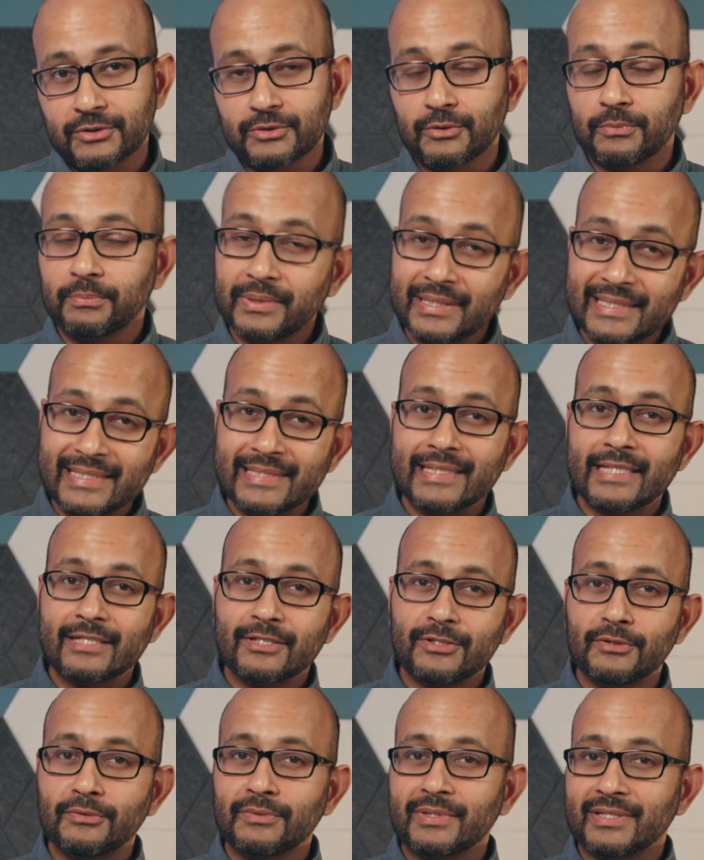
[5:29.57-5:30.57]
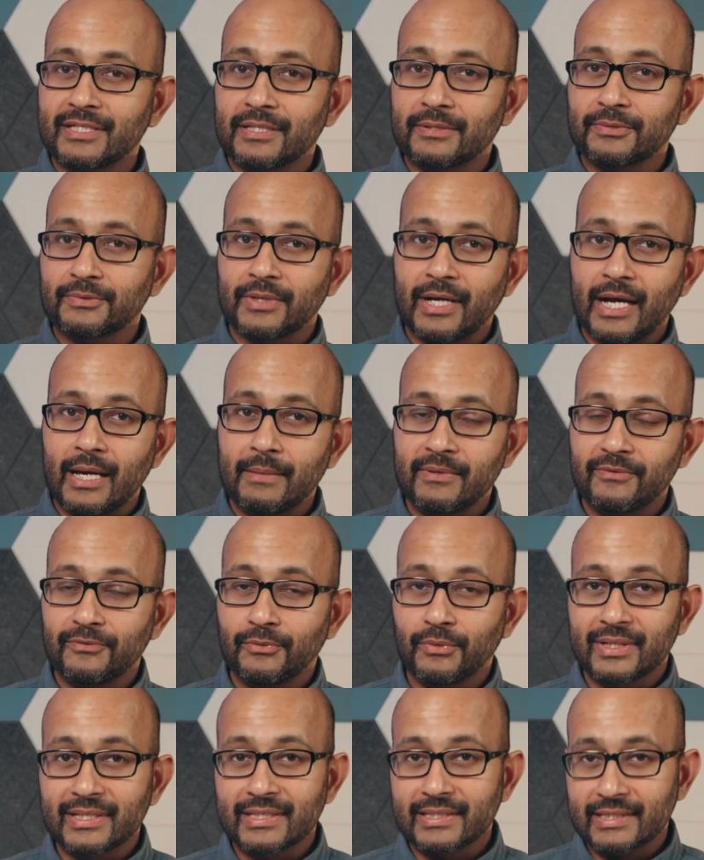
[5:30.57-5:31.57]
so please stay tuned and subscribe if you
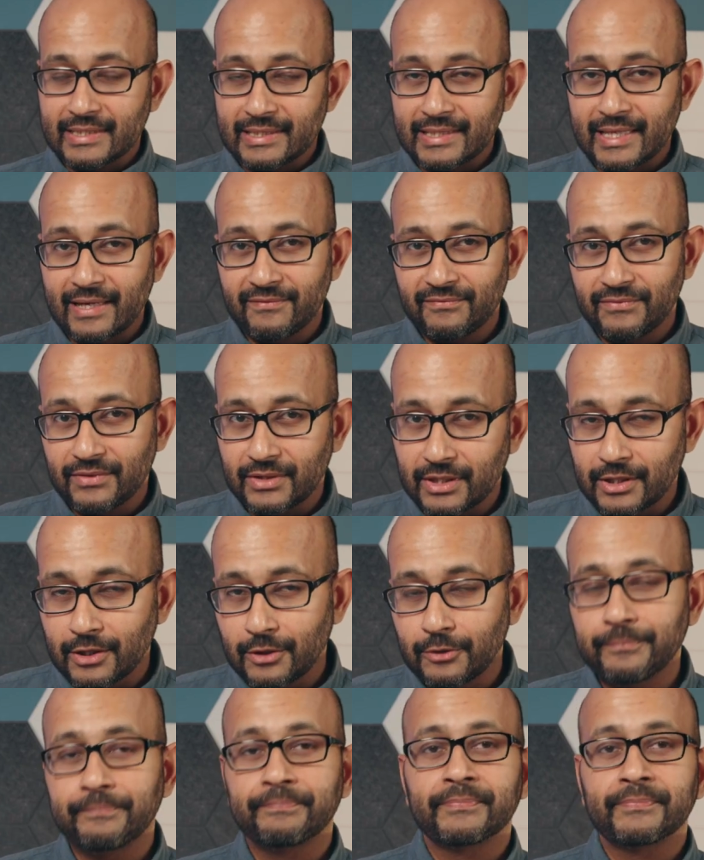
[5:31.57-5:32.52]
want to see that video.